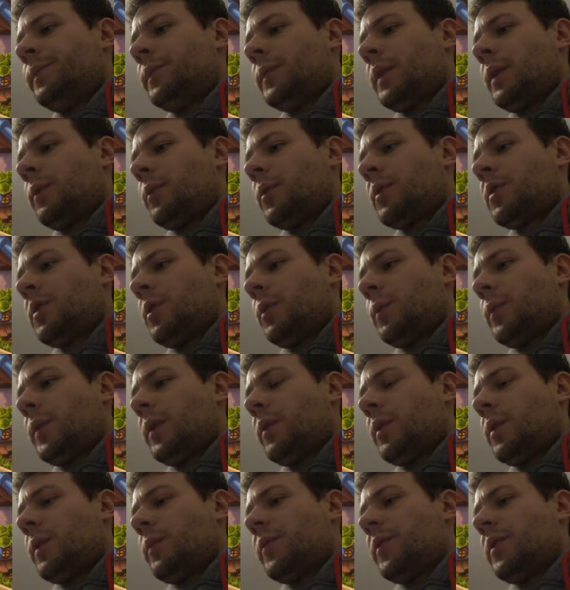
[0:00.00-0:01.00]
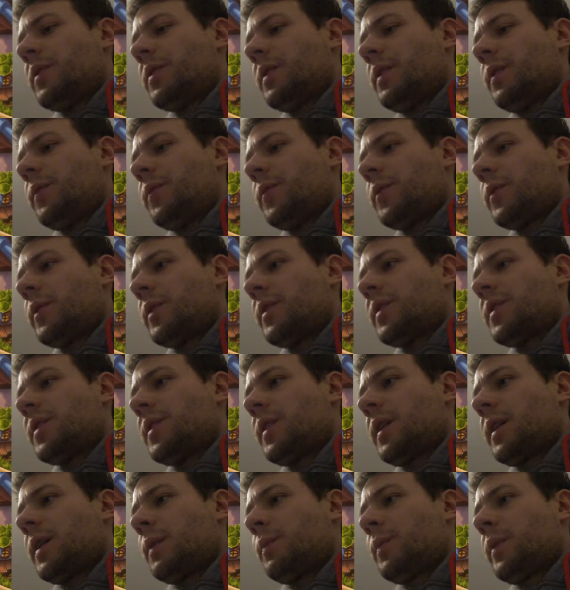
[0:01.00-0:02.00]
I was hoping obviously for a
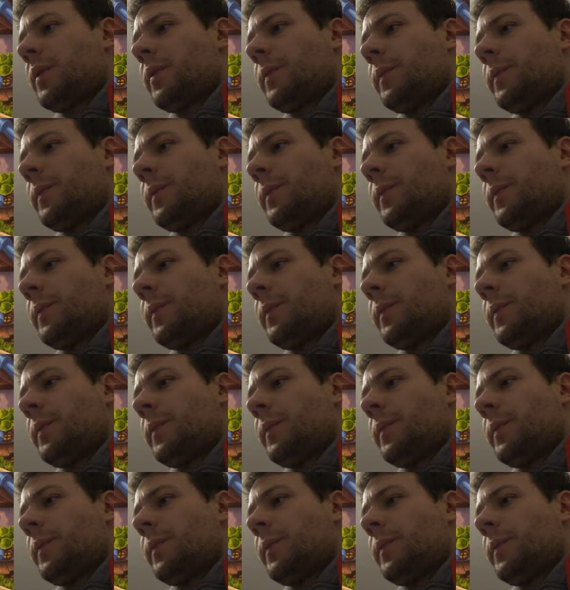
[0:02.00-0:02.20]
sap.